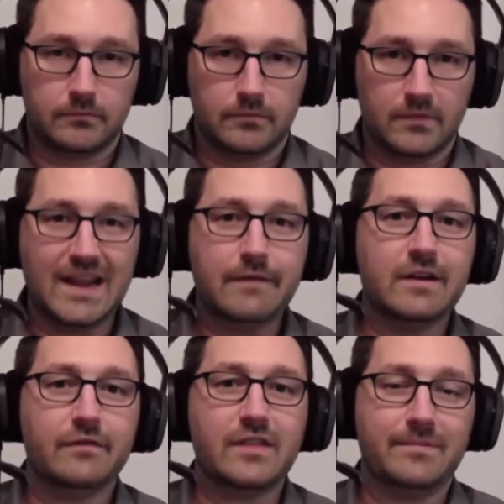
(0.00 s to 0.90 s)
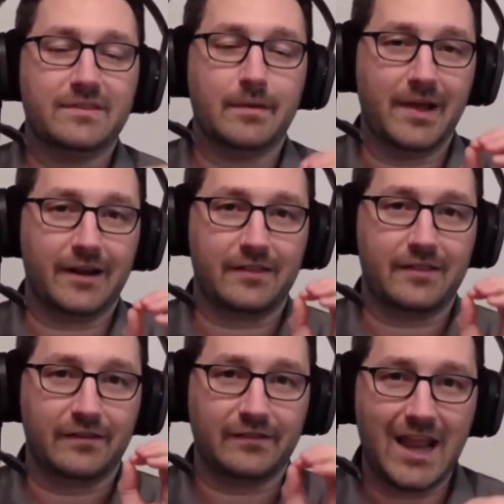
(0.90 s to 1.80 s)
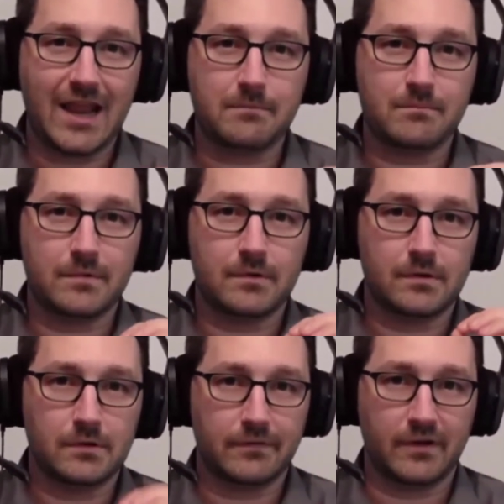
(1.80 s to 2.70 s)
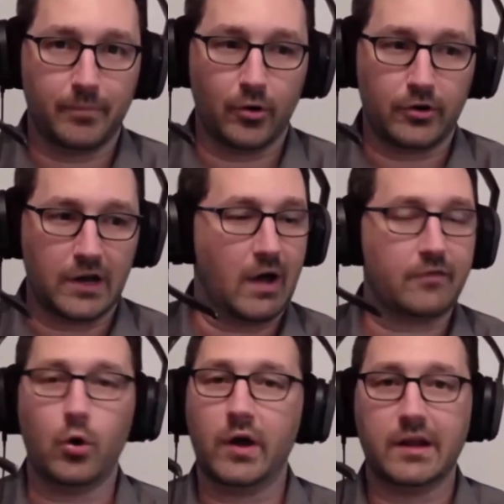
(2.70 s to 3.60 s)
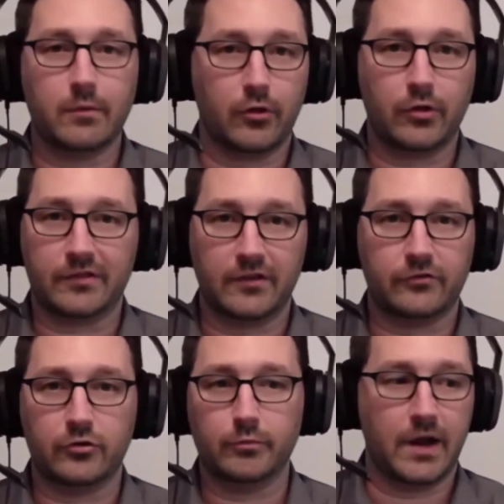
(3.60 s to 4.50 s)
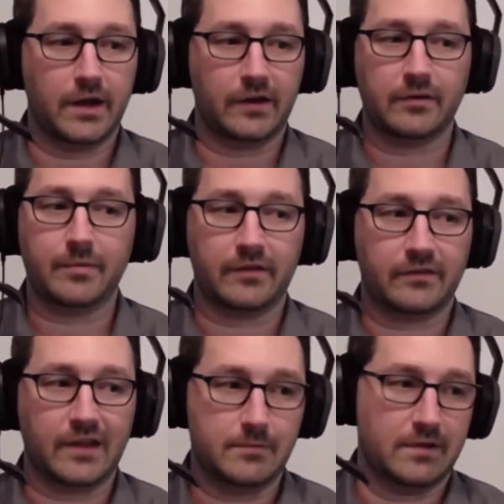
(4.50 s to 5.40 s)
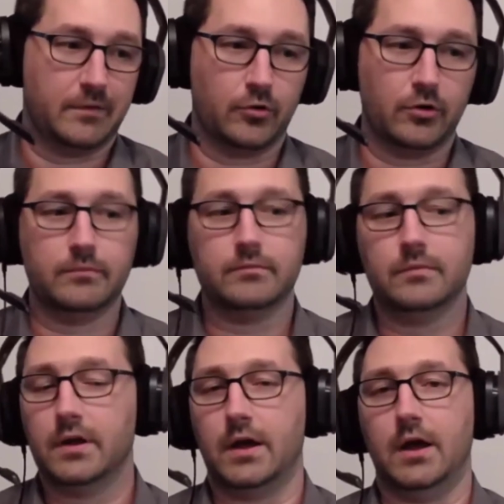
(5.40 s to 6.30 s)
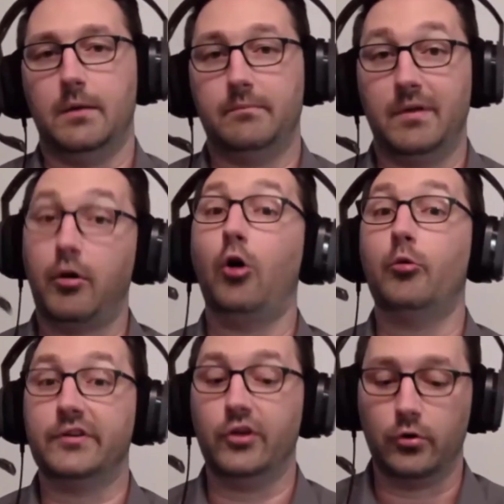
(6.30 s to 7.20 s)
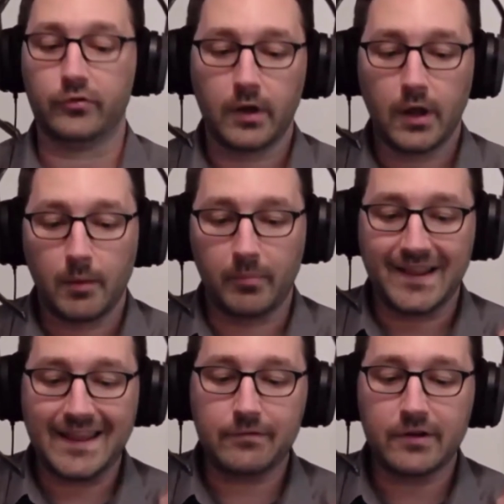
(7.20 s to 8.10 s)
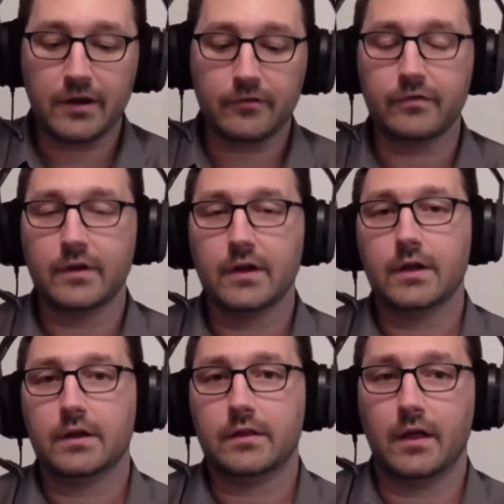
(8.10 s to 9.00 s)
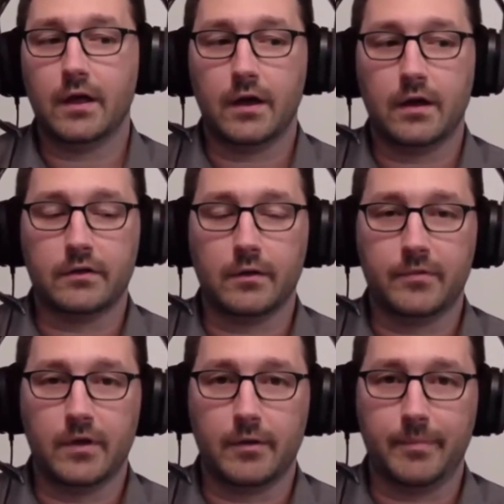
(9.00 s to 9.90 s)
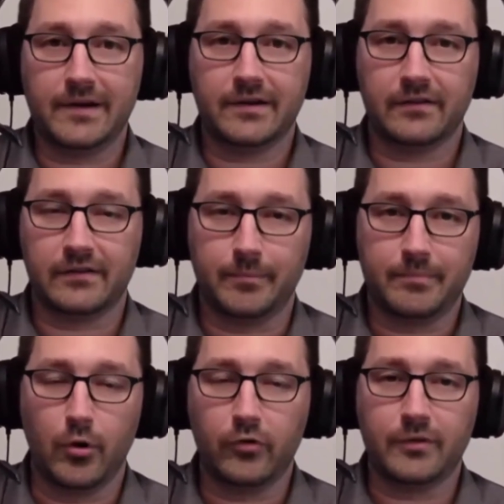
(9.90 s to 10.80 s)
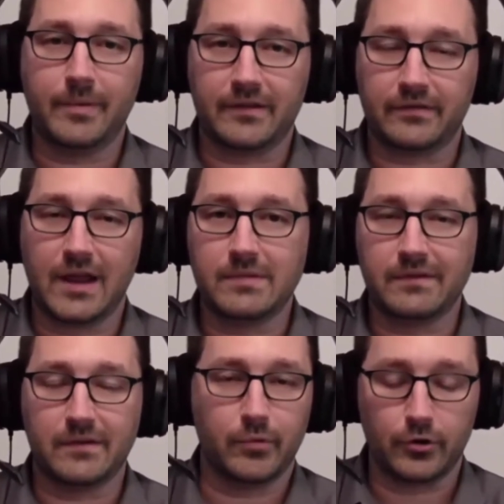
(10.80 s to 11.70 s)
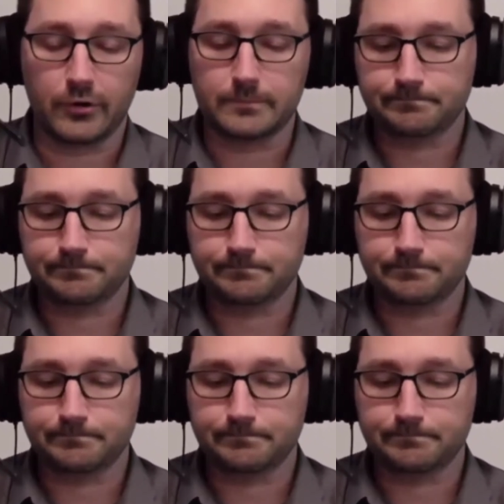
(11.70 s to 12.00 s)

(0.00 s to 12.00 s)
even if they depict the same living bird. Now, I have no idea whether or not these two paintings depict the same living bird. They probably don't. But even if the paintings both depict the same living bird,